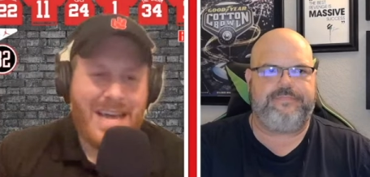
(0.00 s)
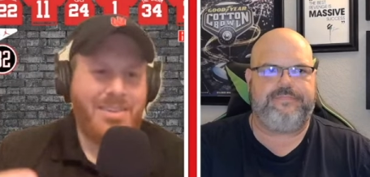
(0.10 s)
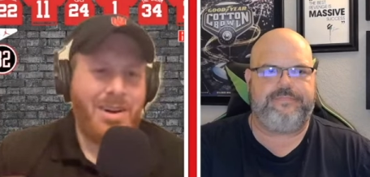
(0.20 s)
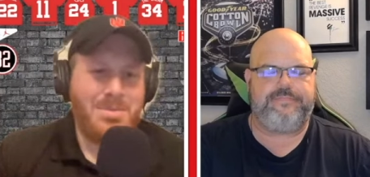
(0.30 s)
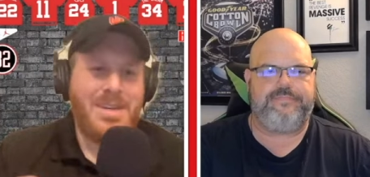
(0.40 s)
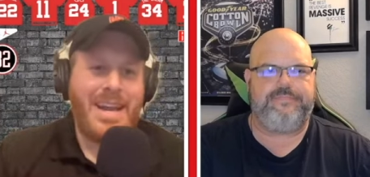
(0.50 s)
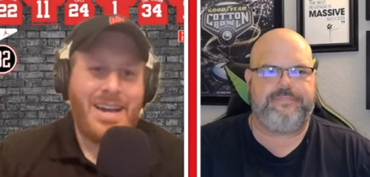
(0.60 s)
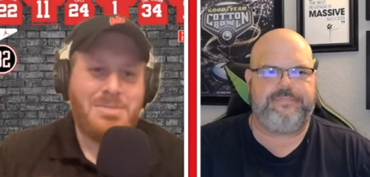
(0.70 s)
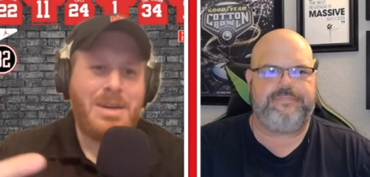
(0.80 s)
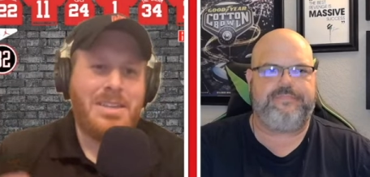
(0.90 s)
Speaker 1: their ups and
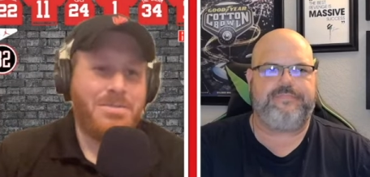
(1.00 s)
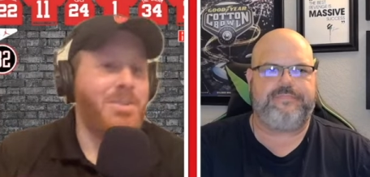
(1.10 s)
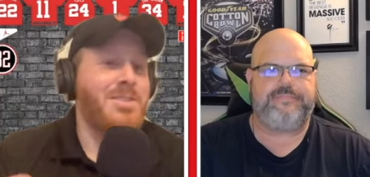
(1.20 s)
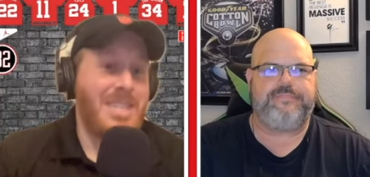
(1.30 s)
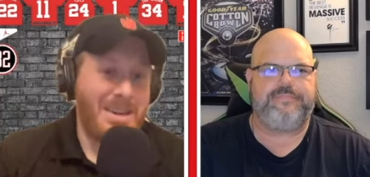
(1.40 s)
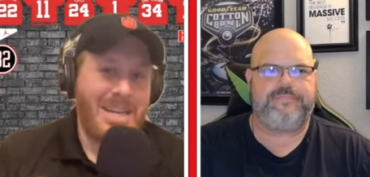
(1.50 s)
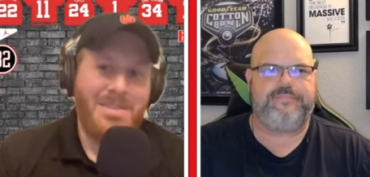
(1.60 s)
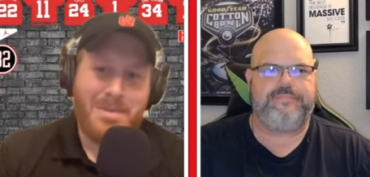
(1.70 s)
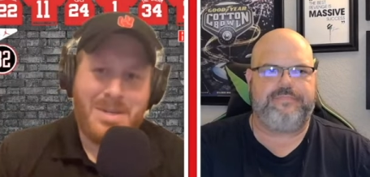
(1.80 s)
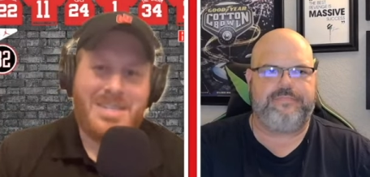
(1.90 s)
downs. Being the first team to give
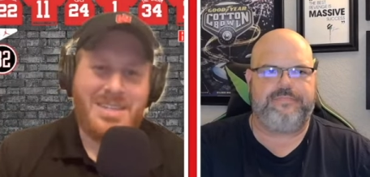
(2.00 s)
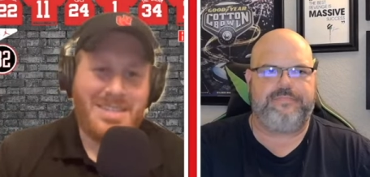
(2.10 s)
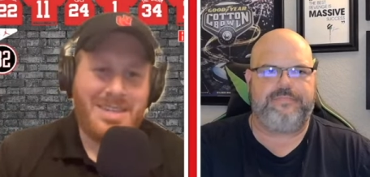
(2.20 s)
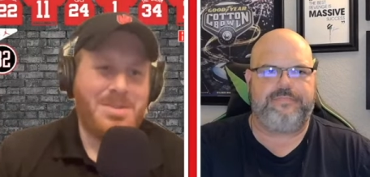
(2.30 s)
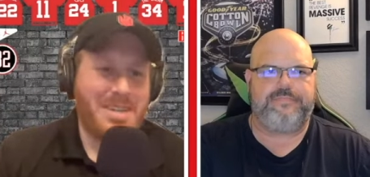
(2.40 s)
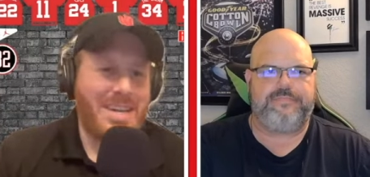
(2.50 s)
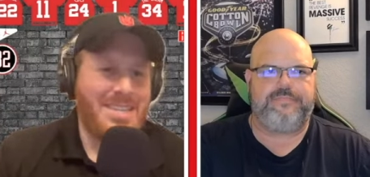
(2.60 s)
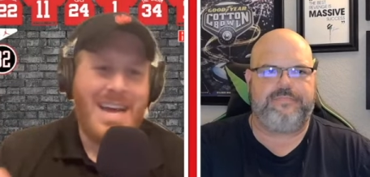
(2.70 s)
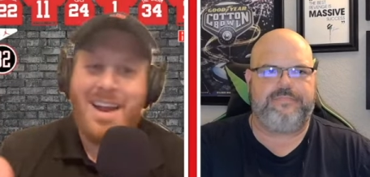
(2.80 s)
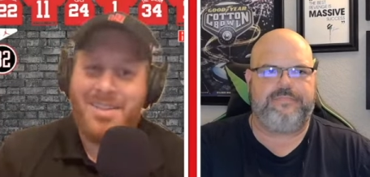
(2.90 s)
up a touchdown to Sam Houston is
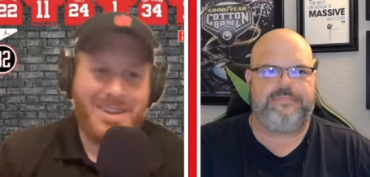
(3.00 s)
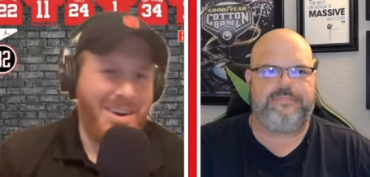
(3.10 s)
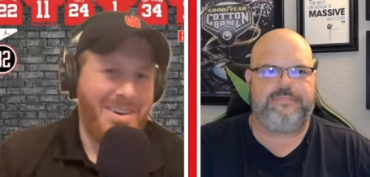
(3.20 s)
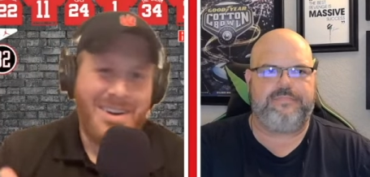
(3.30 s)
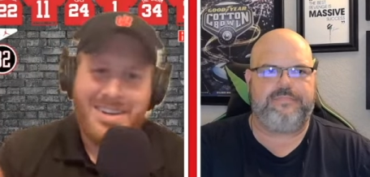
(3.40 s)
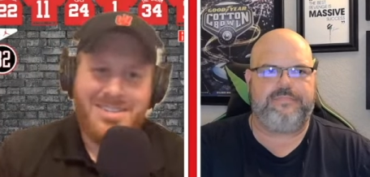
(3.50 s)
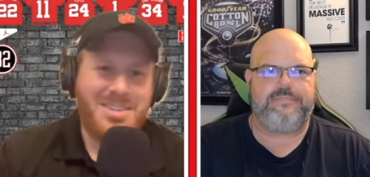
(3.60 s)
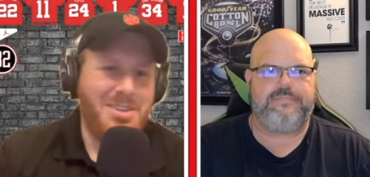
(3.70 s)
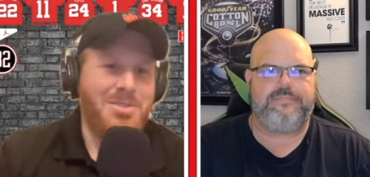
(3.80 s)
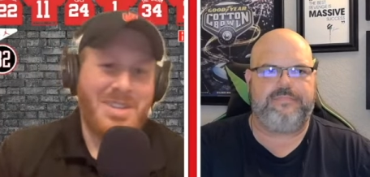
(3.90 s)
not on their
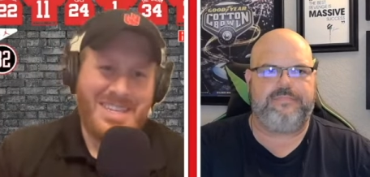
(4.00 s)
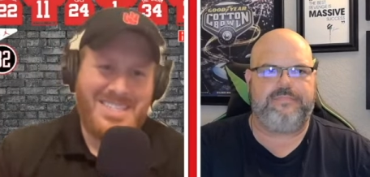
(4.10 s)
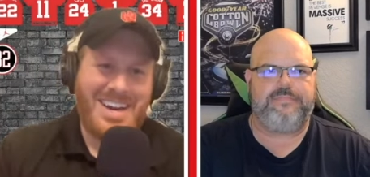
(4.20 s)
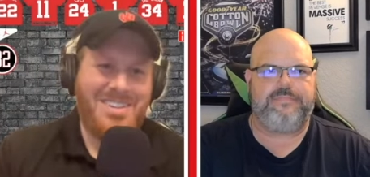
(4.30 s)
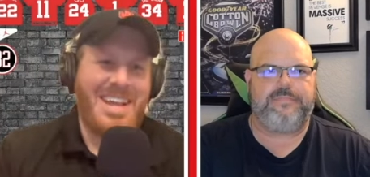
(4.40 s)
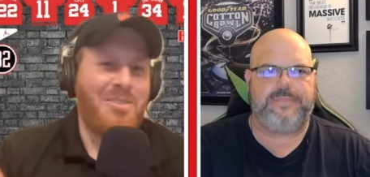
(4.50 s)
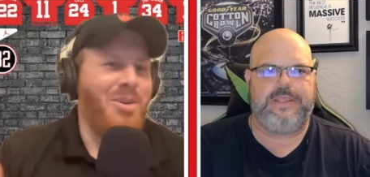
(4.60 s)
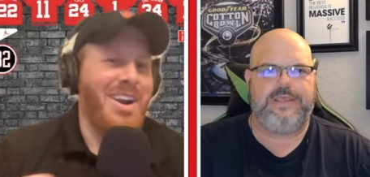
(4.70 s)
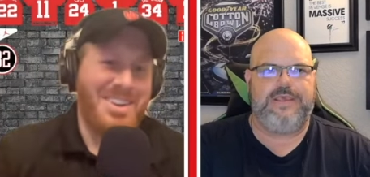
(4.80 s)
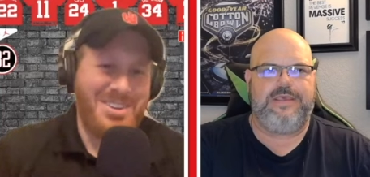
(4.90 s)
to-do list. They don't
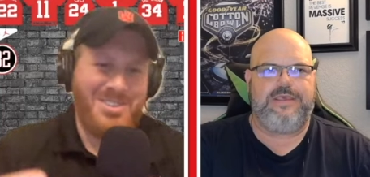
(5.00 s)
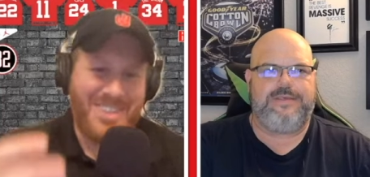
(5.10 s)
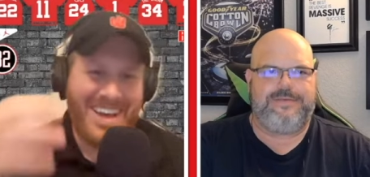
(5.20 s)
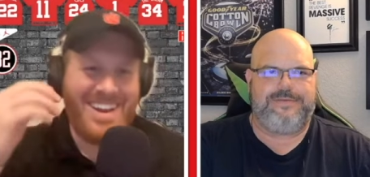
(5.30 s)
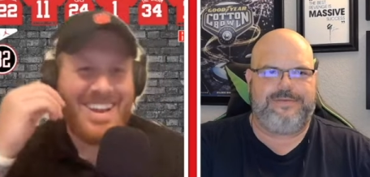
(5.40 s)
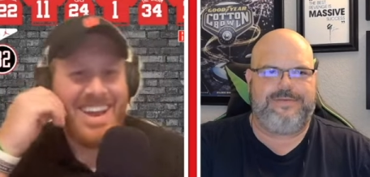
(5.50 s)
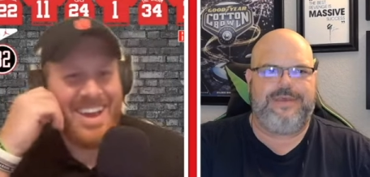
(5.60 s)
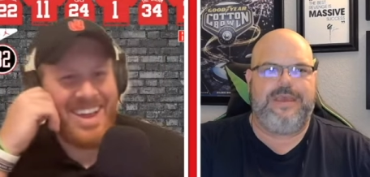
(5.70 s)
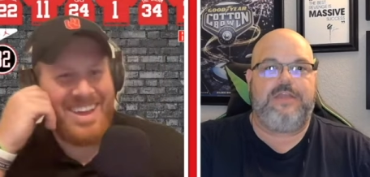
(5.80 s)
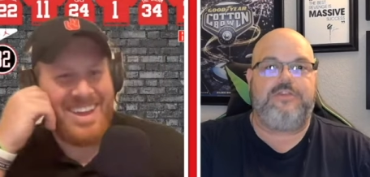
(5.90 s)
want to do
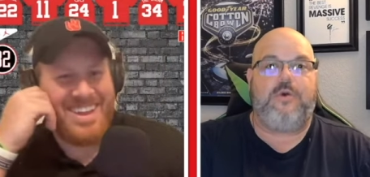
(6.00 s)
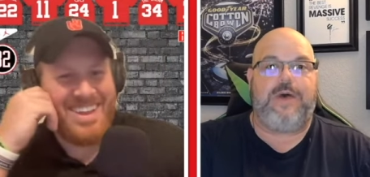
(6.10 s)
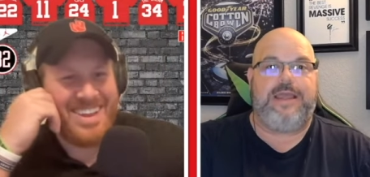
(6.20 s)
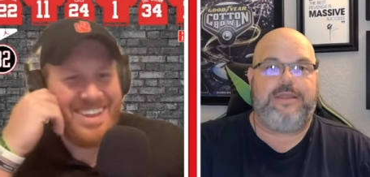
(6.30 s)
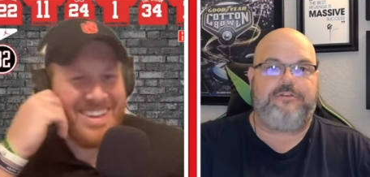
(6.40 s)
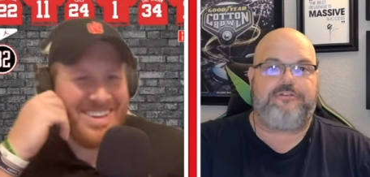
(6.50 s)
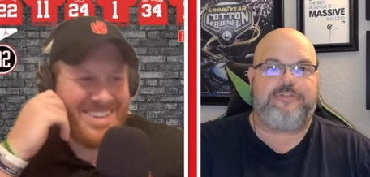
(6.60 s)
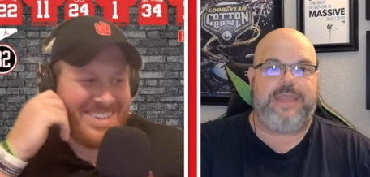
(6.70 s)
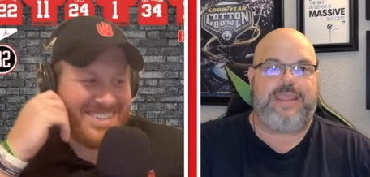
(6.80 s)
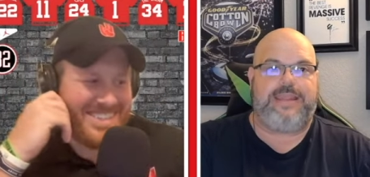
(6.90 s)
that.
Speaker 2: No, I
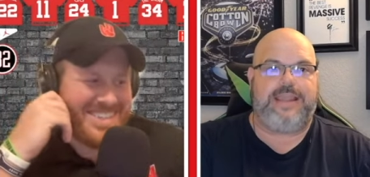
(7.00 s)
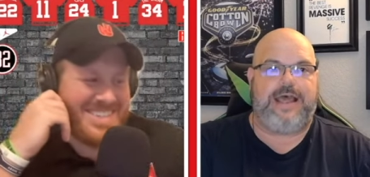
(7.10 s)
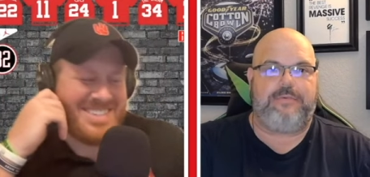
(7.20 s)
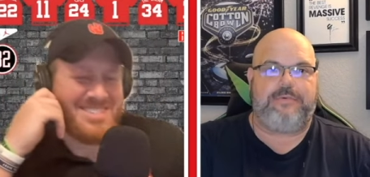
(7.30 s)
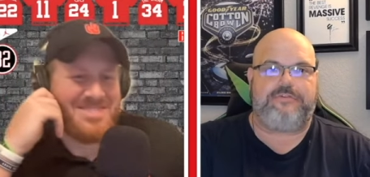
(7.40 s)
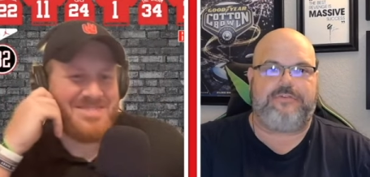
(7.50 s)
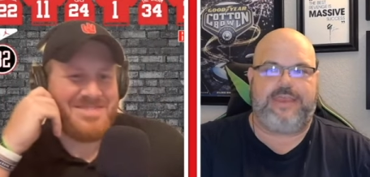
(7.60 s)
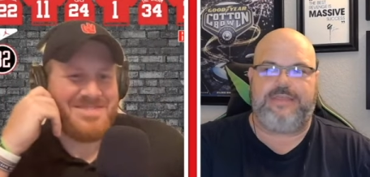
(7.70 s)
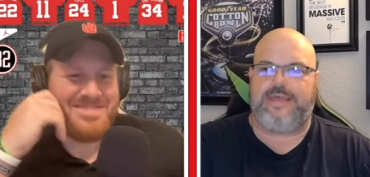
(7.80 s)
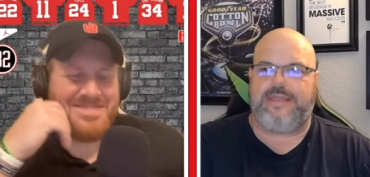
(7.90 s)
understand. And I will
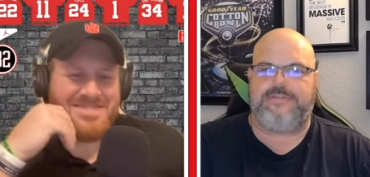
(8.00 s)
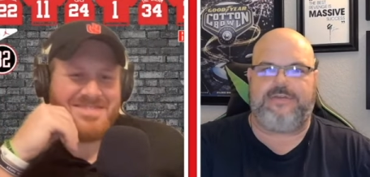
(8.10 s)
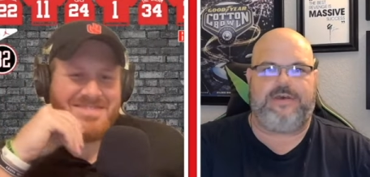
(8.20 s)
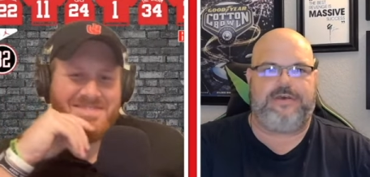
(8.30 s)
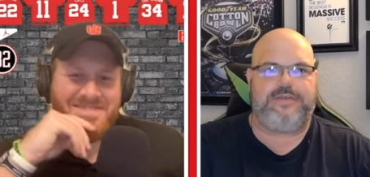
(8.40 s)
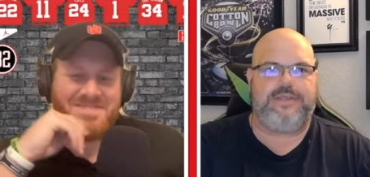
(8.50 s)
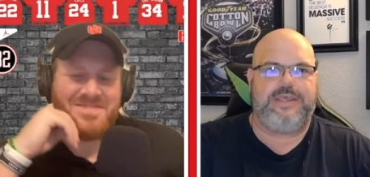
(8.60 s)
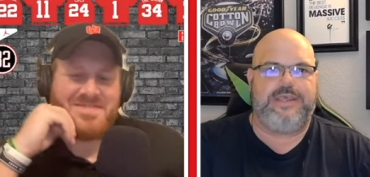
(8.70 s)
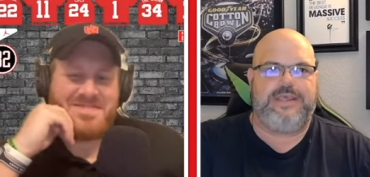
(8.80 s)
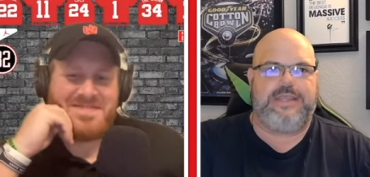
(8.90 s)
say that,
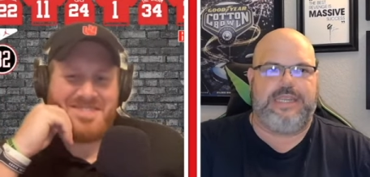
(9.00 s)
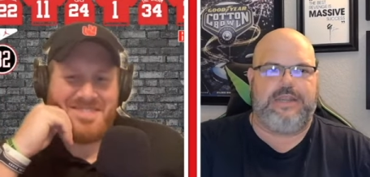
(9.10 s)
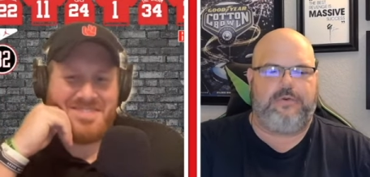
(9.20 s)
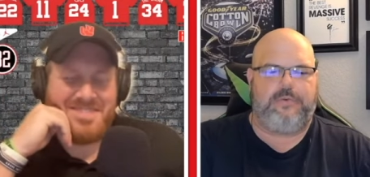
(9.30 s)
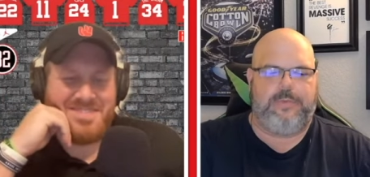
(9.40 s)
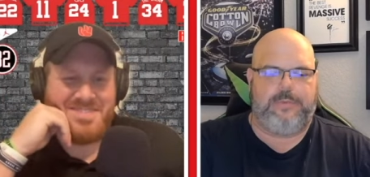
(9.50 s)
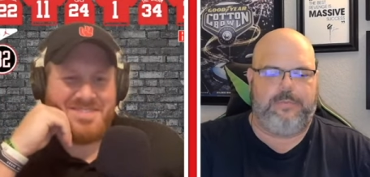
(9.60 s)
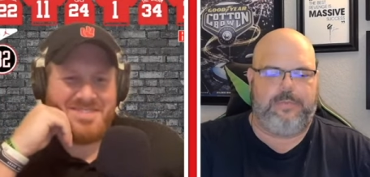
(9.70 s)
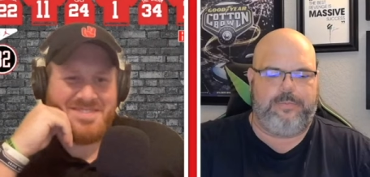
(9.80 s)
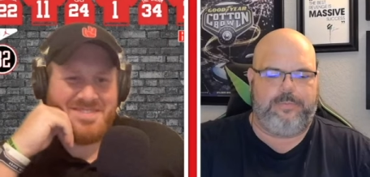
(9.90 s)

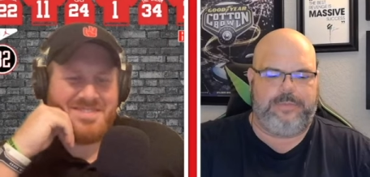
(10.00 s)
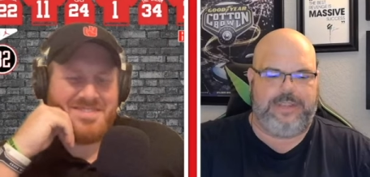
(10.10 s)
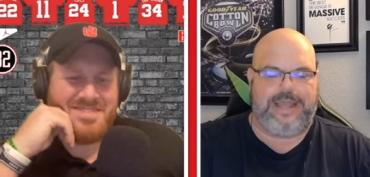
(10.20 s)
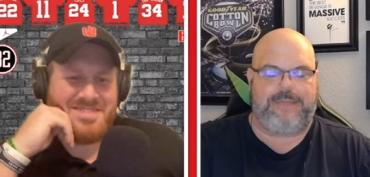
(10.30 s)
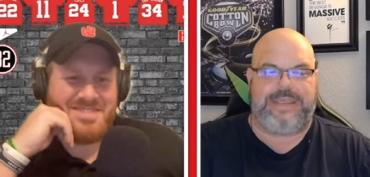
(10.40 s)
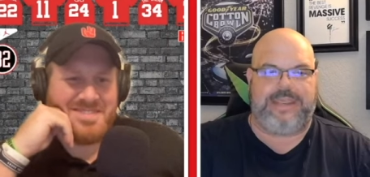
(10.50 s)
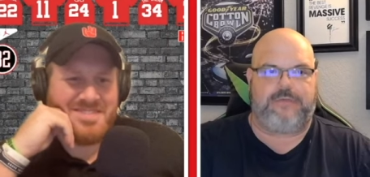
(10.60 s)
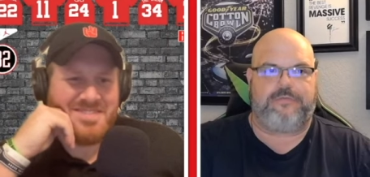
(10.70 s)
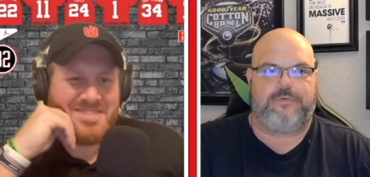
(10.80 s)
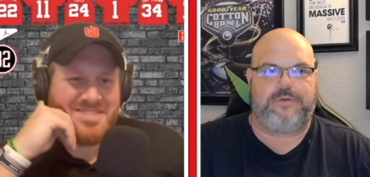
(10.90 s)
you got to be
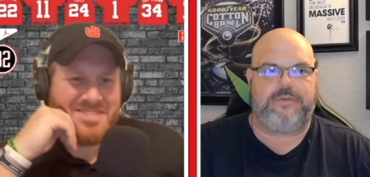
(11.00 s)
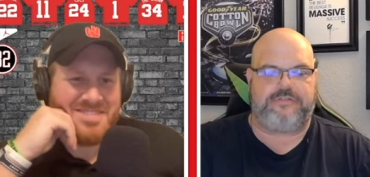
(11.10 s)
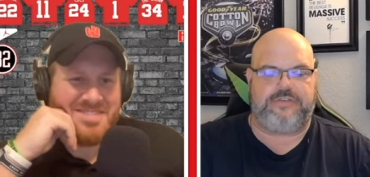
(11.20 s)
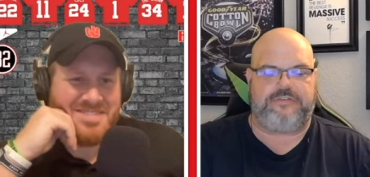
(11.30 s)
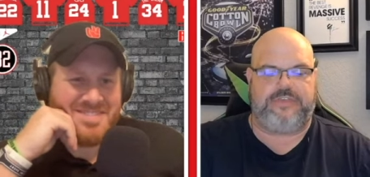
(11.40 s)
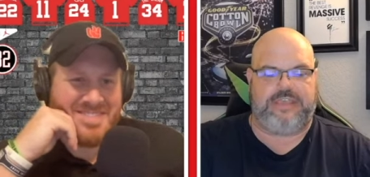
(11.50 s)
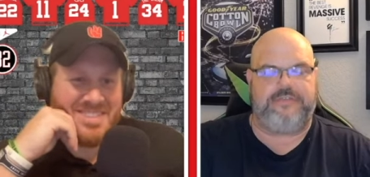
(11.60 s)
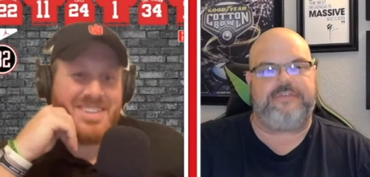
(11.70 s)
careful, because this is